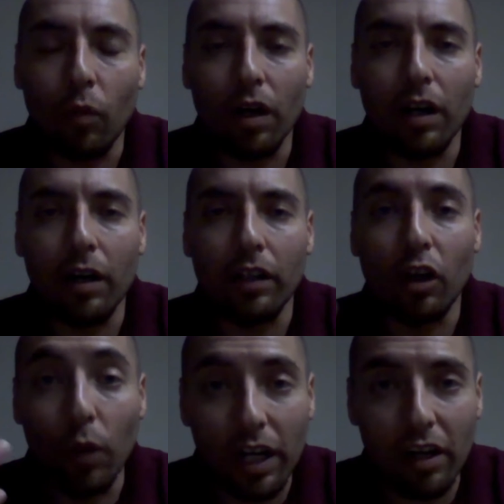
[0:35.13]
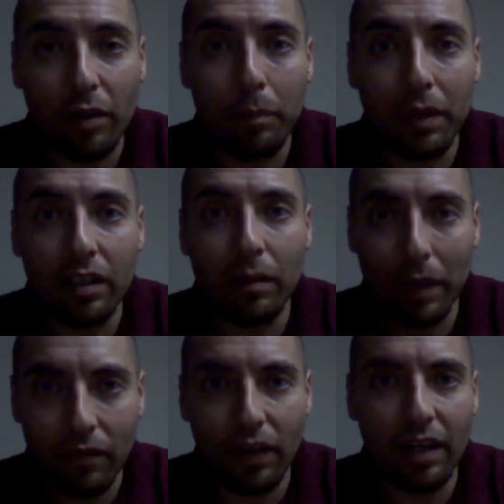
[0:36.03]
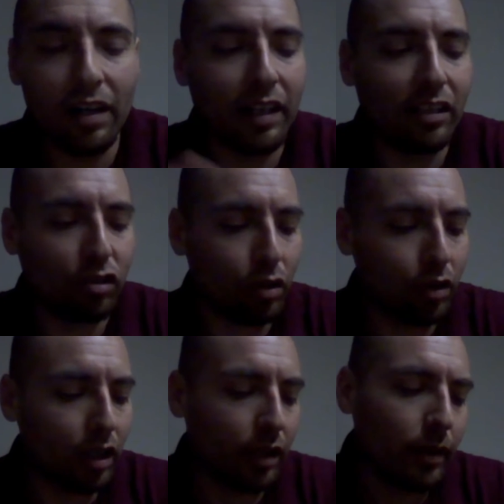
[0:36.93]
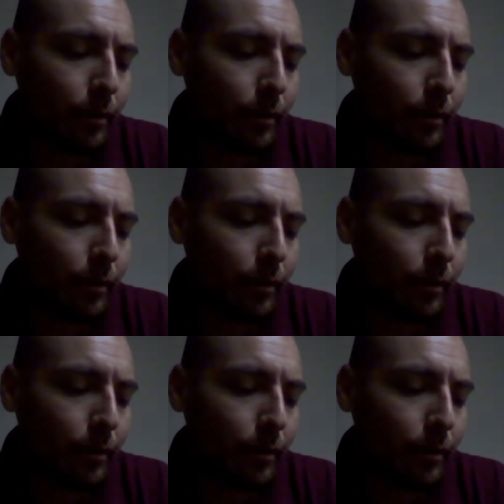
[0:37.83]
where the Riddler being the main villain in that story arc.